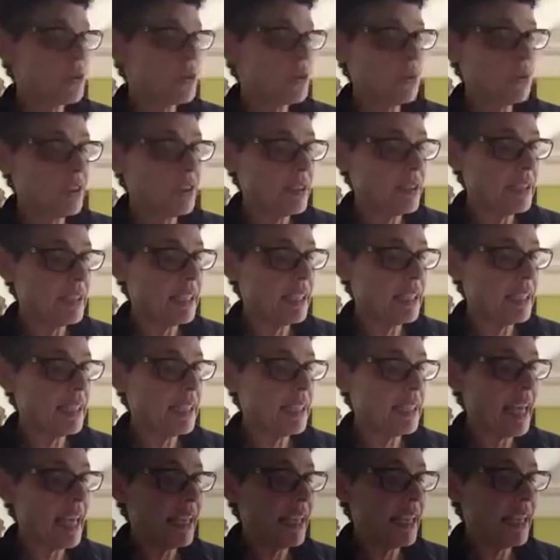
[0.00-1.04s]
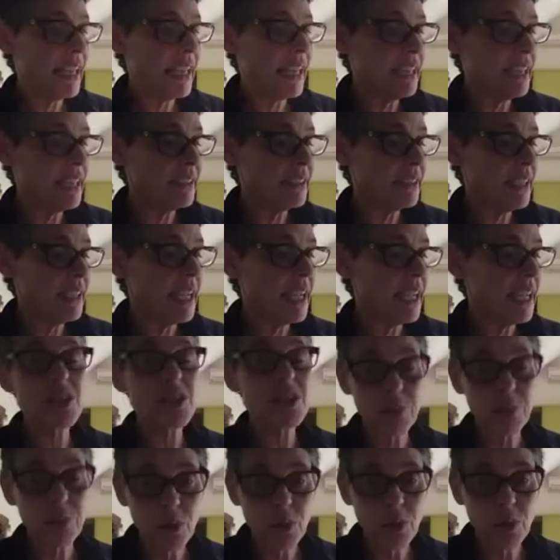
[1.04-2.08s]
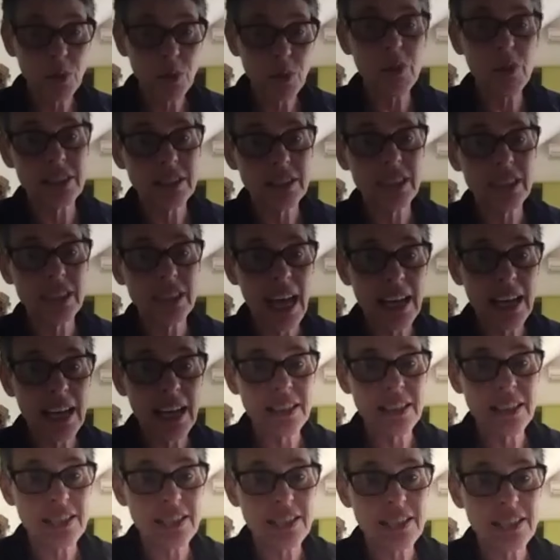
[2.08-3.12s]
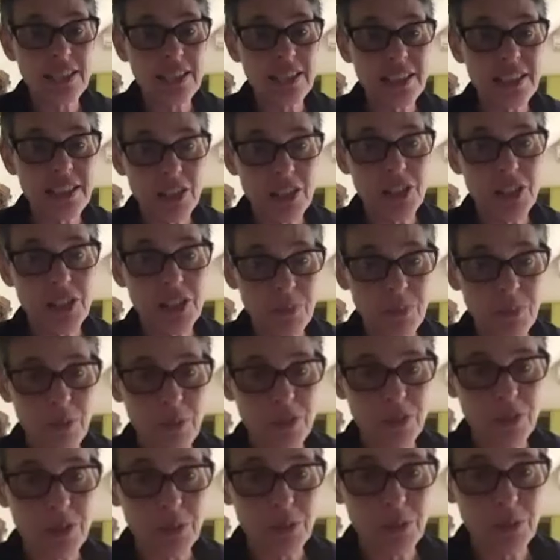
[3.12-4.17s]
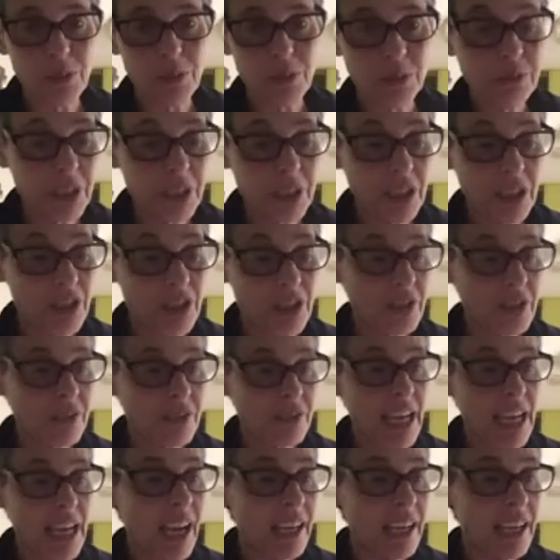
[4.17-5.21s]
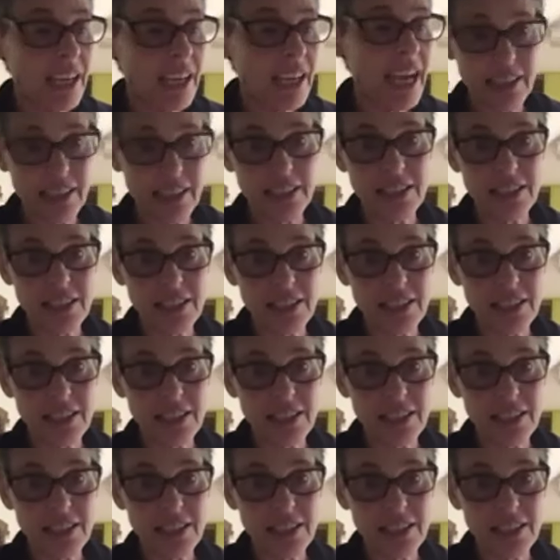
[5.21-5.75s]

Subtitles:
sure that they exploit artists as much as possible, because young